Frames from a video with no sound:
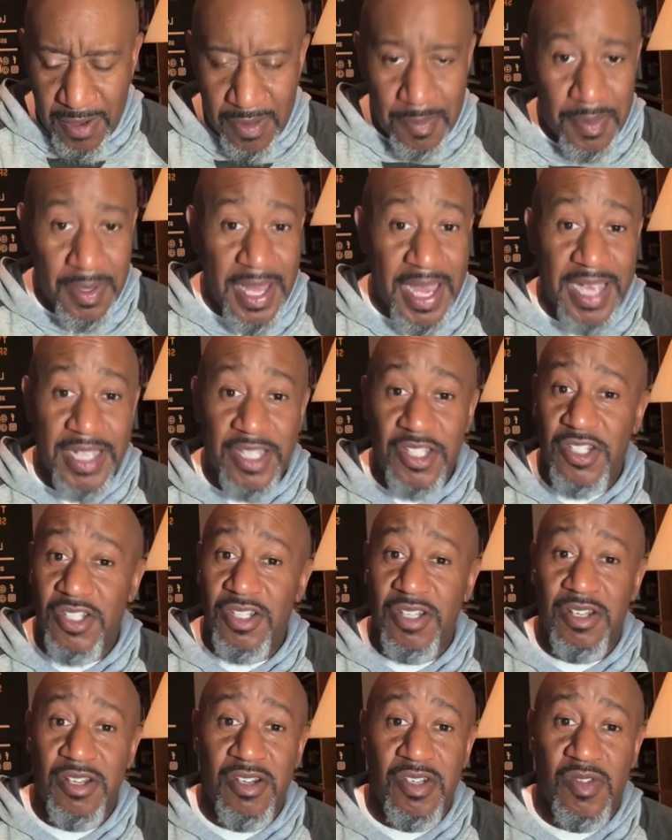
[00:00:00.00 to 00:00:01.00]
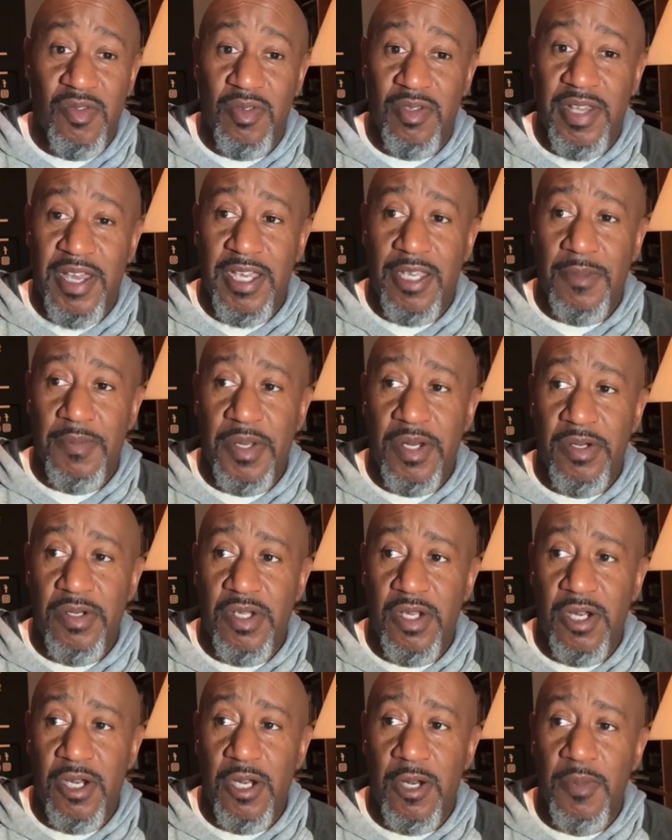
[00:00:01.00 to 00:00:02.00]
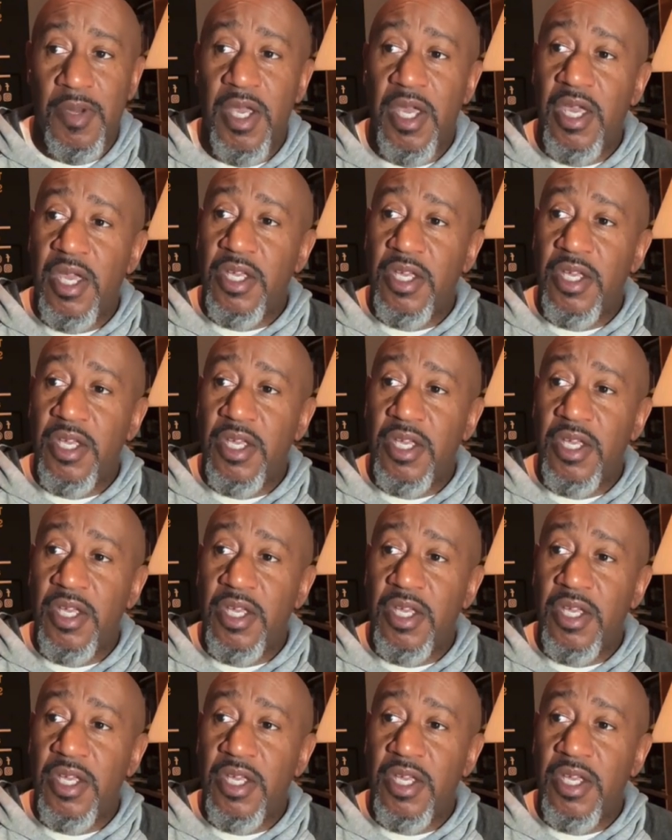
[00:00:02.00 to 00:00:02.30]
the black cheers, for lack of a better term.